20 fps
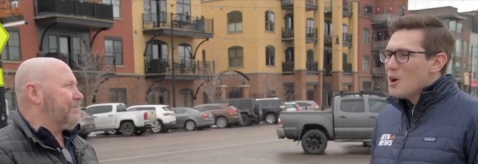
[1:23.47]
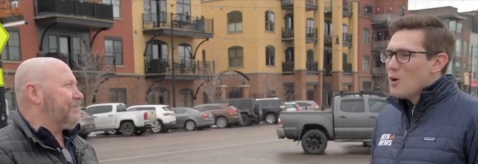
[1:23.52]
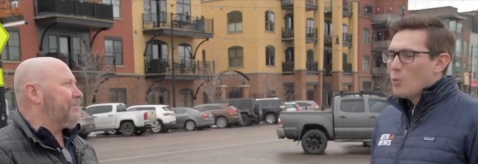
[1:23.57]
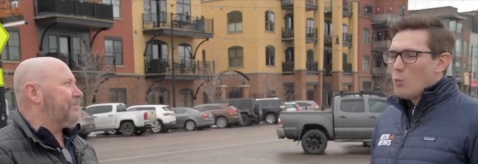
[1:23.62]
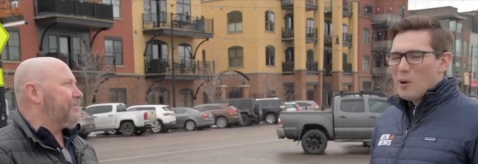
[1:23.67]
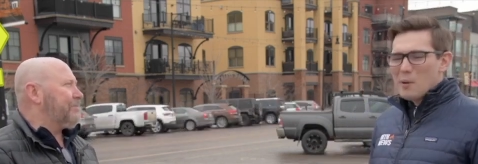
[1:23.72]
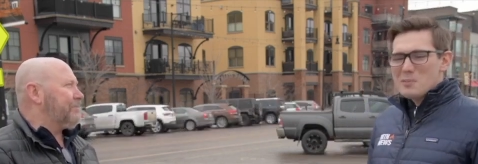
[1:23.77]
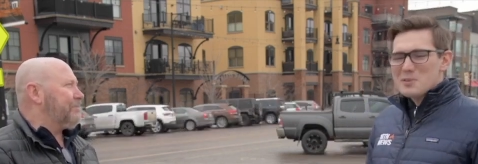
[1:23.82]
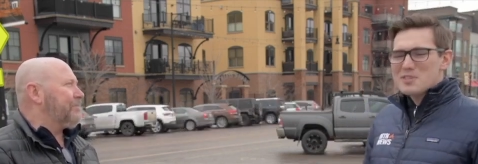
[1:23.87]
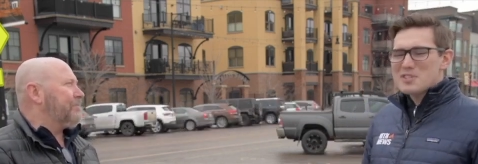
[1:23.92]

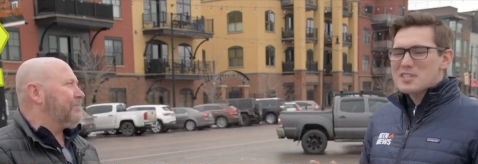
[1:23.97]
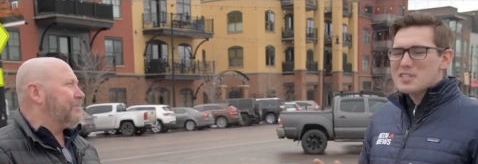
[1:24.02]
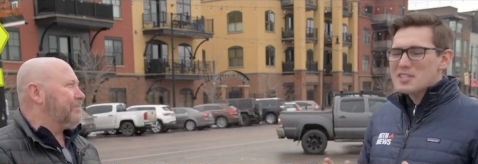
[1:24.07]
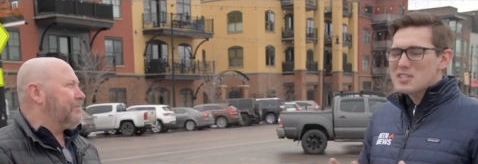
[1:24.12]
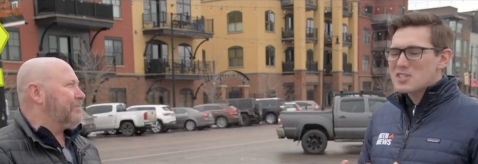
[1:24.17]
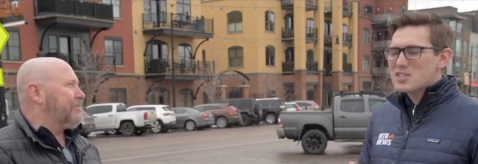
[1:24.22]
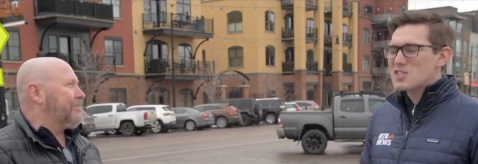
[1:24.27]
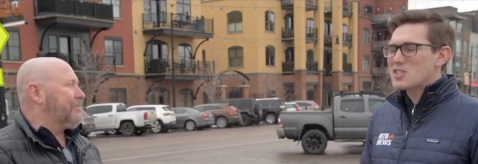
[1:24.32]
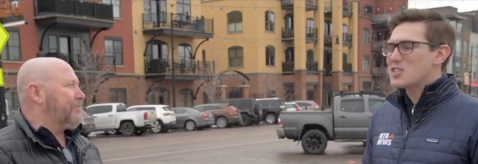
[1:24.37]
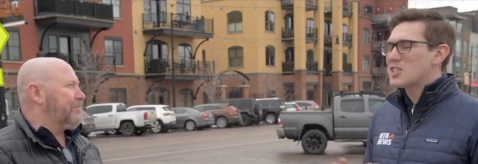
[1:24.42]
Speaker 1: What was the
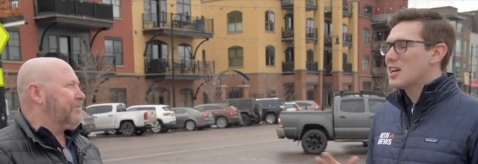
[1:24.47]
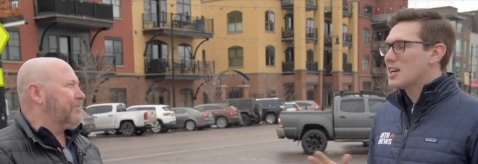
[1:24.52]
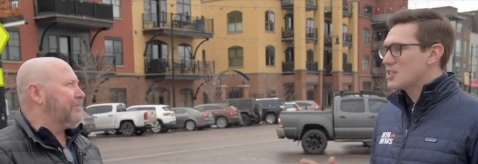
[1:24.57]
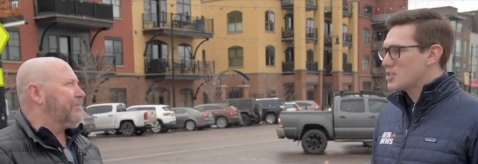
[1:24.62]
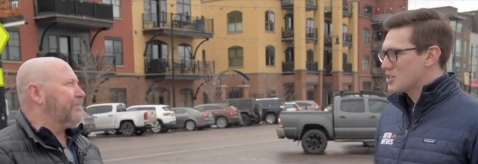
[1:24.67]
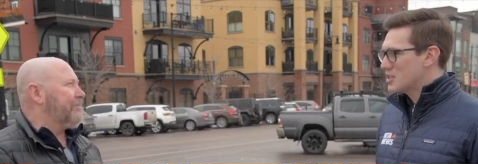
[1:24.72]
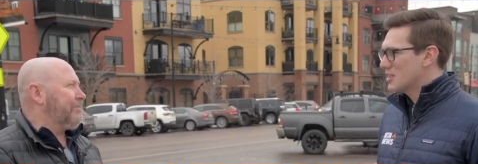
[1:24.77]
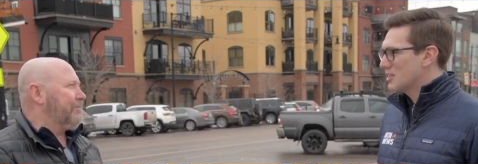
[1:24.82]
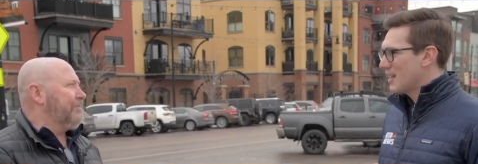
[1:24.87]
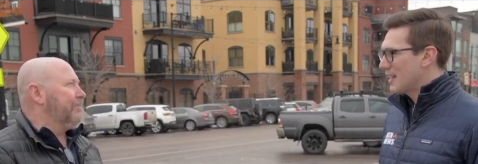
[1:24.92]

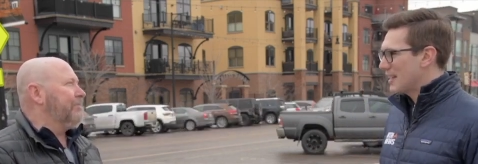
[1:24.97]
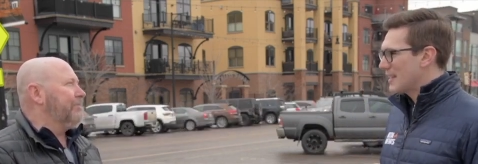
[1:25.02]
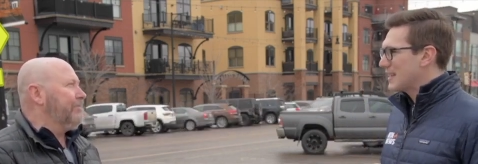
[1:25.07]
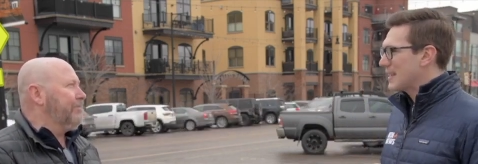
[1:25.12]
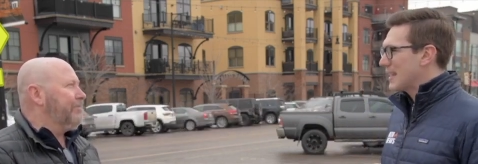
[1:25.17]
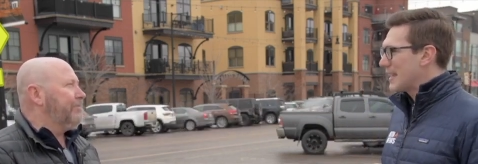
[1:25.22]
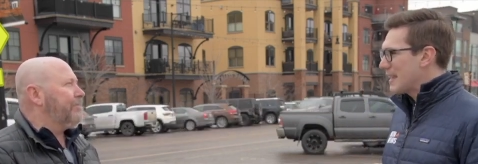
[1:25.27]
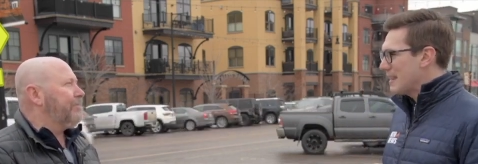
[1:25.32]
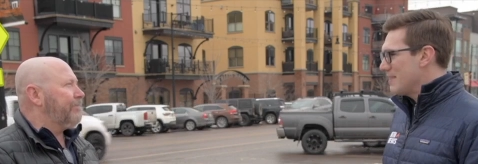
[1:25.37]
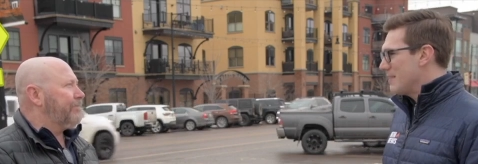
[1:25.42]
discussion like
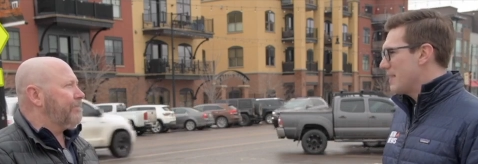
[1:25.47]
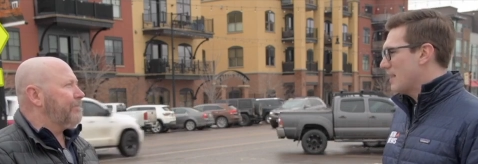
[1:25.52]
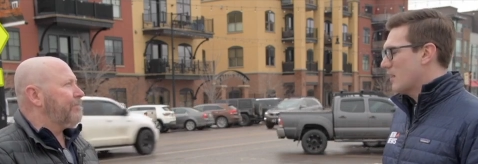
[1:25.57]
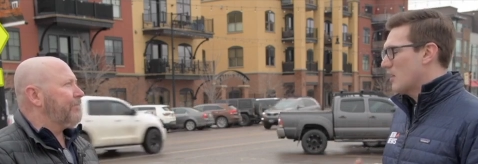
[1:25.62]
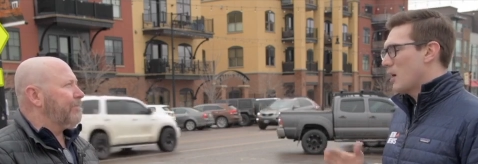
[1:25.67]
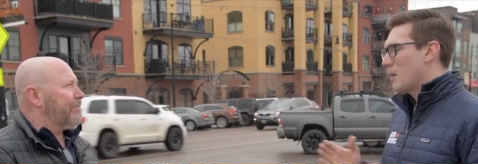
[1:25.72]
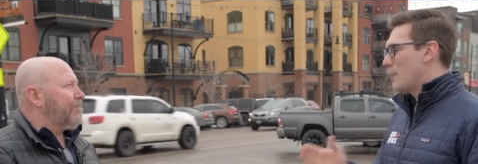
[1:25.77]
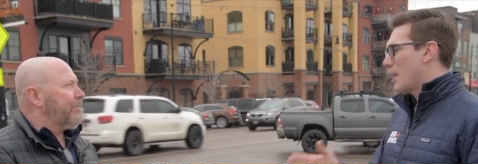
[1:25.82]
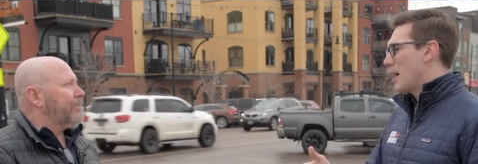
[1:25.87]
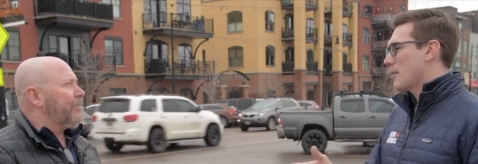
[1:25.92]
in there
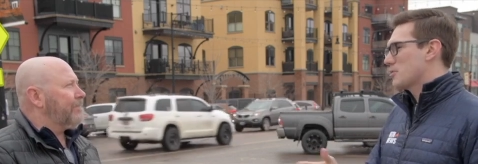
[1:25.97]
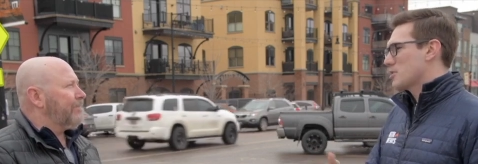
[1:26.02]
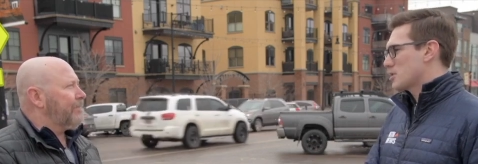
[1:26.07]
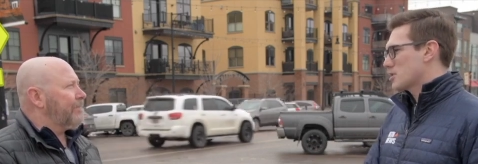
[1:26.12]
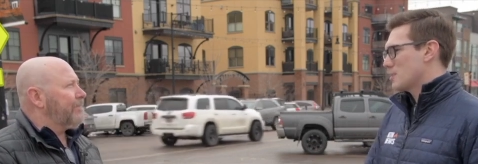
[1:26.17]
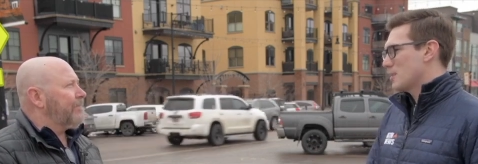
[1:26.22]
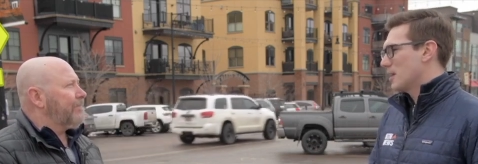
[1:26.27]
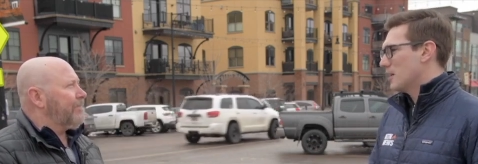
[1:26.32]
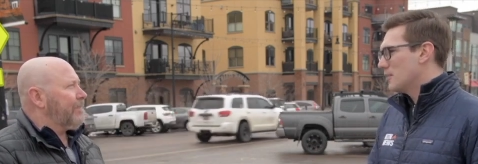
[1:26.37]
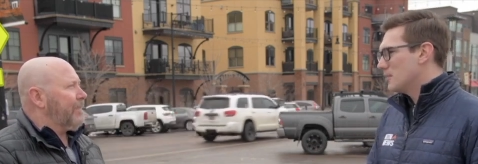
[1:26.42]
about this
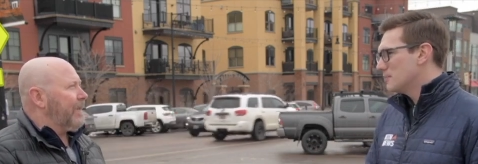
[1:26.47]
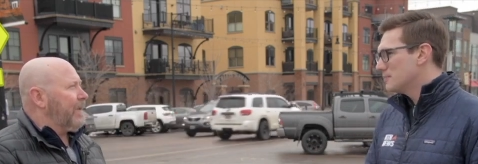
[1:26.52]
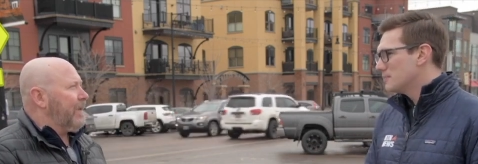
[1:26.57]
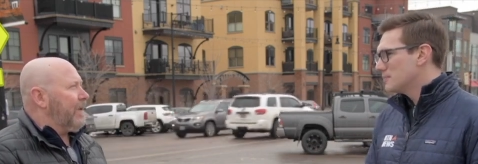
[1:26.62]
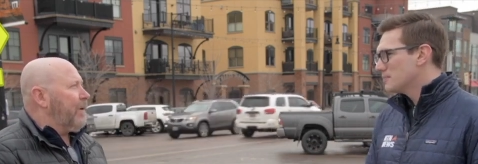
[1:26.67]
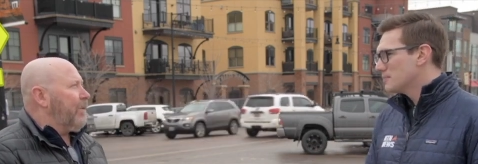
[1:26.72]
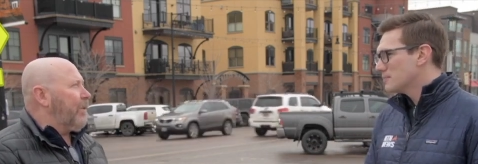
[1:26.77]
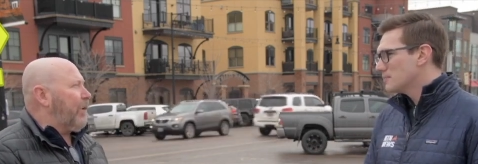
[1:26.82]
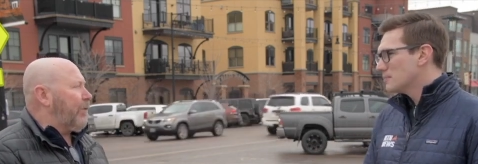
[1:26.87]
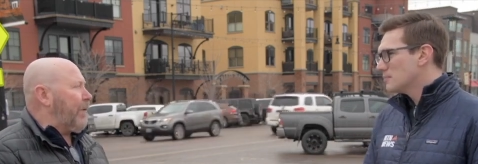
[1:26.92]
bill?
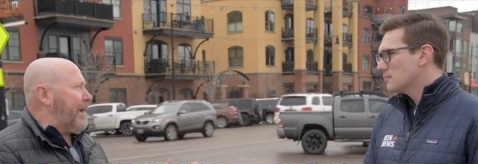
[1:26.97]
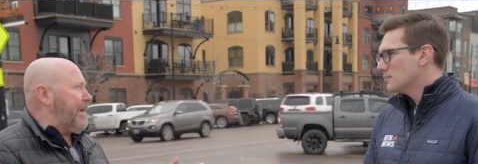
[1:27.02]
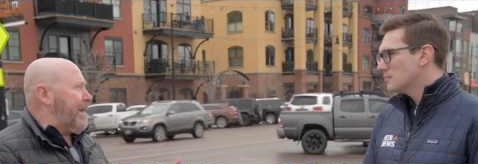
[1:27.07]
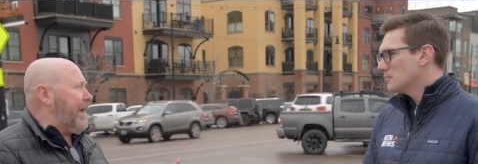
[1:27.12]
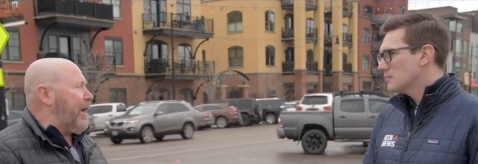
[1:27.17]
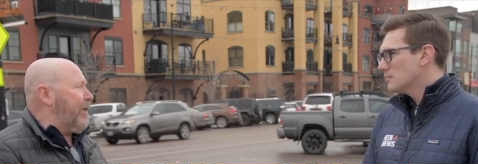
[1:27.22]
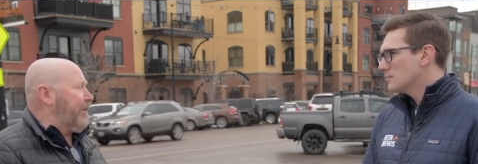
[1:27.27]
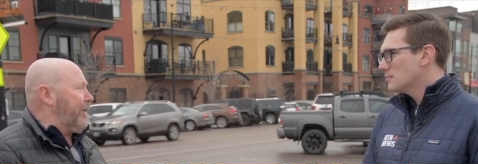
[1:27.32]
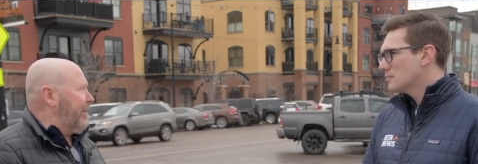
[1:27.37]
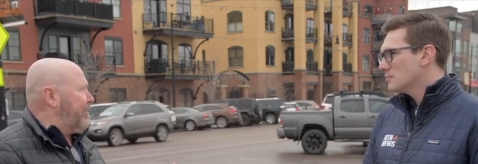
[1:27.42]
Well, right
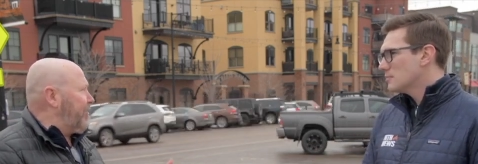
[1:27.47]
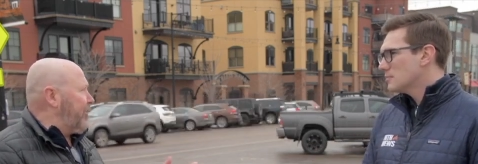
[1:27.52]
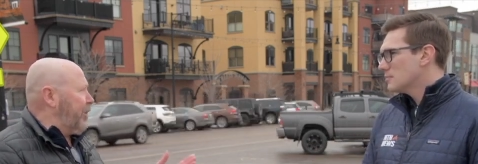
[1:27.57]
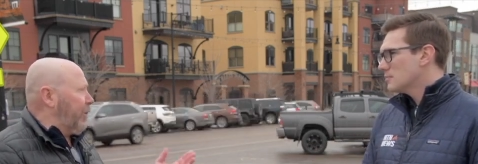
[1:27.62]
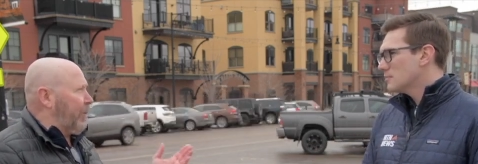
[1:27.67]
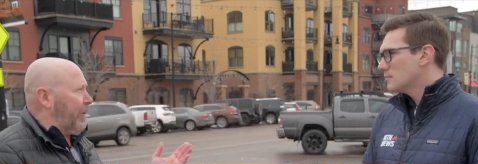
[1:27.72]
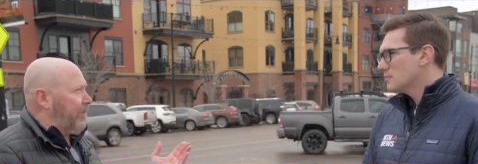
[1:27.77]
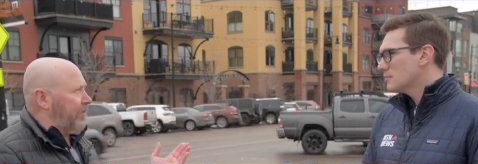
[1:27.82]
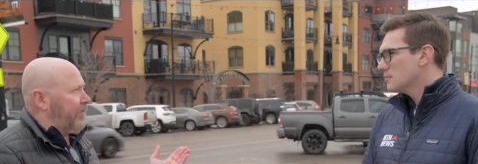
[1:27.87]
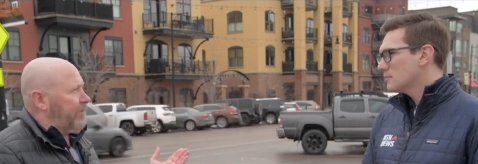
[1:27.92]
now the
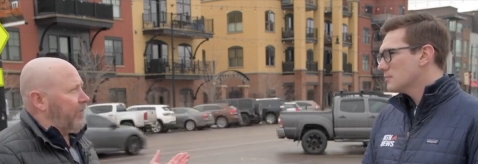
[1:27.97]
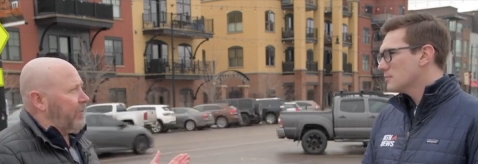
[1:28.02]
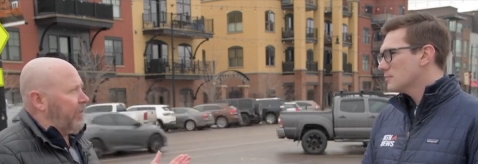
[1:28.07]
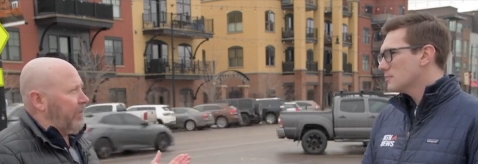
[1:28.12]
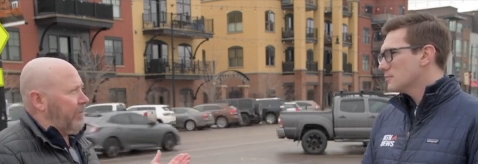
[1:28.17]
issue is